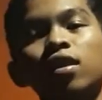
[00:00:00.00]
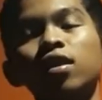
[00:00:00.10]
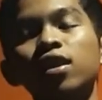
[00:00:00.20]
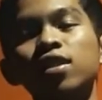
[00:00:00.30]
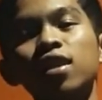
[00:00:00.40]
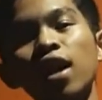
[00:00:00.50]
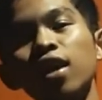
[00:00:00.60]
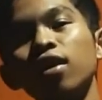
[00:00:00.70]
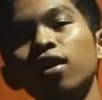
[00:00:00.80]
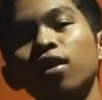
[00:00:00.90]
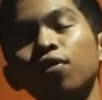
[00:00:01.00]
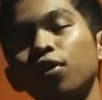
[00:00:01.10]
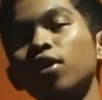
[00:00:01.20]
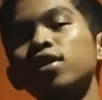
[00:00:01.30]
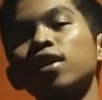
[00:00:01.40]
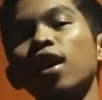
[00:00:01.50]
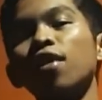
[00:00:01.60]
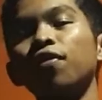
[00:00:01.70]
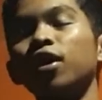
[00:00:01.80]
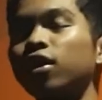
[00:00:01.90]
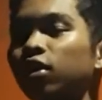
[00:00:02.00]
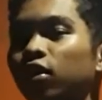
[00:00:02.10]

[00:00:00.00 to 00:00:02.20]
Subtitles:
this guy, of course, have a good